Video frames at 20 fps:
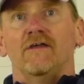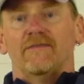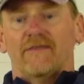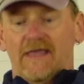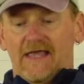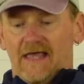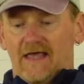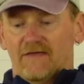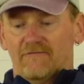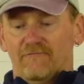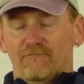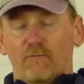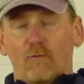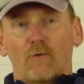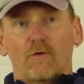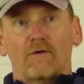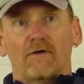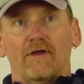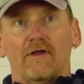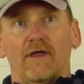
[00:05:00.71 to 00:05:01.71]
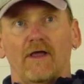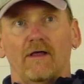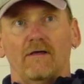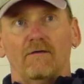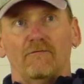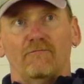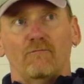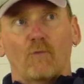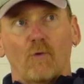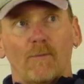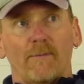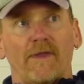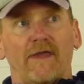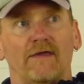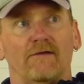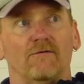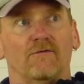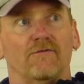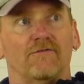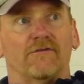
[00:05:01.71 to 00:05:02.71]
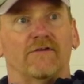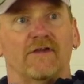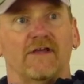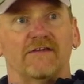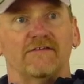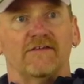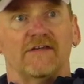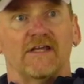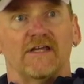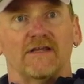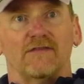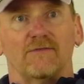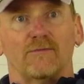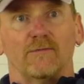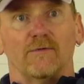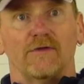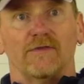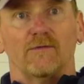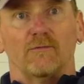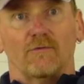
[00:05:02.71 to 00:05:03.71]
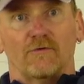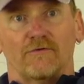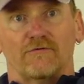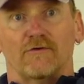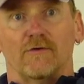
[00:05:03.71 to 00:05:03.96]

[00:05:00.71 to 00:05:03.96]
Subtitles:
They had four panels in 1983 that were